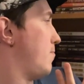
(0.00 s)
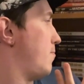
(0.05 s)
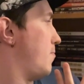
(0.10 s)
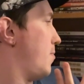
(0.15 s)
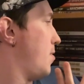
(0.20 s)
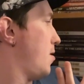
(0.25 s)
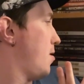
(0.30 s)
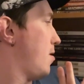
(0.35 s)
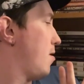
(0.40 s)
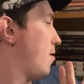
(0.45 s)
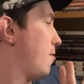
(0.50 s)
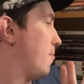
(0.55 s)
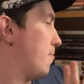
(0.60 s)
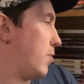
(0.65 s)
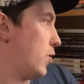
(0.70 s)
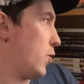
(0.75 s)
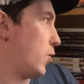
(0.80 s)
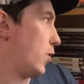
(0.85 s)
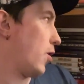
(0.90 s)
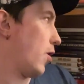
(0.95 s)

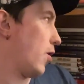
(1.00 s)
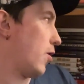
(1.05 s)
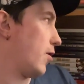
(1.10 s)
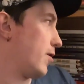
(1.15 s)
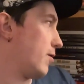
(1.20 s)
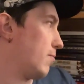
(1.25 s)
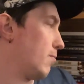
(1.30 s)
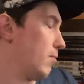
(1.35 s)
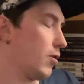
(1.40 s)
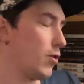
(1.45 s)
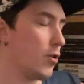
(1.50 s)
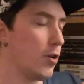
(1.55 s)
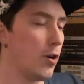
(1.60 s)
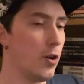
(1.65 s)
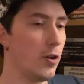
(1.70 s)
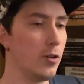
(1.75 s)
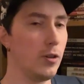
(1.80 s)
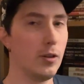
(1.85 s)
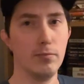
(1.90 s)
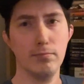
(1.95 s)
Bogart and
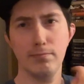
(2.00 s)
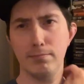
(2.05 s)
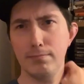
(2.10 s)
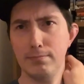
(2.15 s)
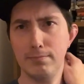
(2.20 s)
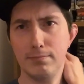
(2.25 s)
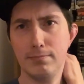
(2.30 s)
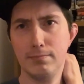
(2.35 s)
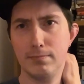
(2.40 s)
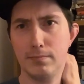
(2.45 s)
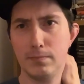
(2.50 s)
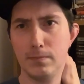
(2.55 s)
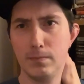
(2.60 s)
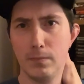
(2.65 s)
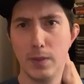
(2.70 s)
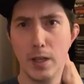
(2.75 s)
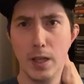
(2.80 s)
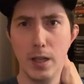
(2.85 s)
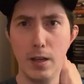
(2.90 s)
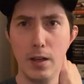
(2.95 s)
Bacall
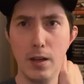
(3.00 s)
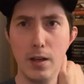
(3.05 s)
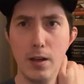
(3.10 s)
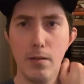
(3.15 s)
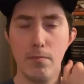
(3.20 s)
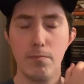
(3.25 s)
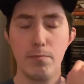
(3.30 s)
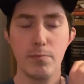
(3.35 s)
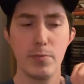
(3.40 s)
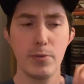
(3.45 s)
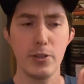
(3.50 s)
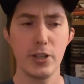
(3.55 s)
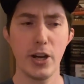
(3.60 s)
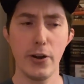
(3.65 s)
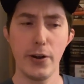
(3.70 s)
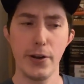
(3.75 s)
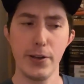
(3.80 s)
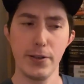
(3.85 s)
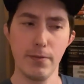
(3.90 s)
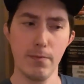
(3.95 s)

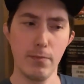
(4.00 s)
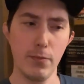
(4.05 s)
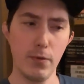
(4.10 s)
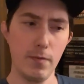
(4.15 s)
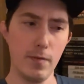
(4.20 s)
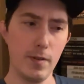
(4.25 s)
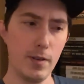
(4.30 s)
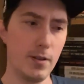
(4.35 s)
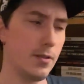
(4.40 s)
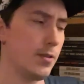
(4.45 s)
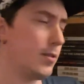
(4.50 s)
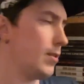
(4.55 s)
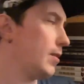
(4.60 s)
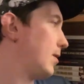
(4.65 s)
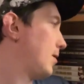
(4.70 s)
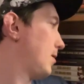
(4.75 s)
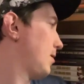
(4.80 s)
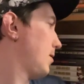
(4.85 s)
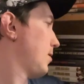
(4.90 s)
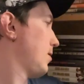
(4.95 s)
series of movies
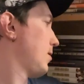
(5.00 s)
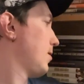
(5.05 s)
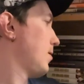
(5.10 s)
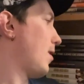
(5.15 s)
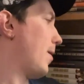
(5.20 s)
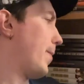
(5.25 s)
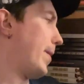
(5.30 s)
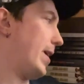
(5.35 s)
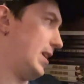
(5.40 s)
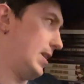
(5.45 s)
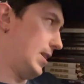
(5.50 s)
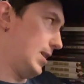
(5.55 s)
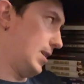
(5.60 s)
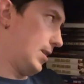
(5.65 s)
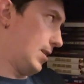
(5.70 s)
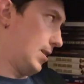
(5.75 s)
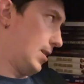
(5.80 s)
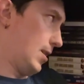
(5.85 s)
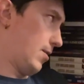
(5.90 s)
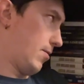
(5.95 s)
that they did
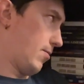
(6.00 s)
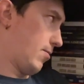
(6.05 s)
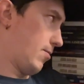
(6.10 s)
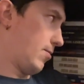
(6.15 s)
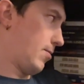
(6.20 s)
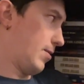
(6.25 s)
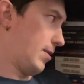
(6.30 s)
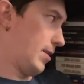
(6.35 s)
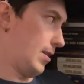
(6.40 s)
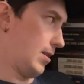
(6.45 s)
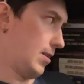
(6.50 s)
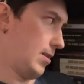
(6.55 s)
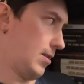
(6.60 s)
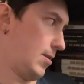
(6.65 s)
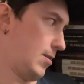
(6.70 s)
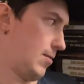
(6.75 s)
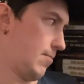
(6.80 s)
together, and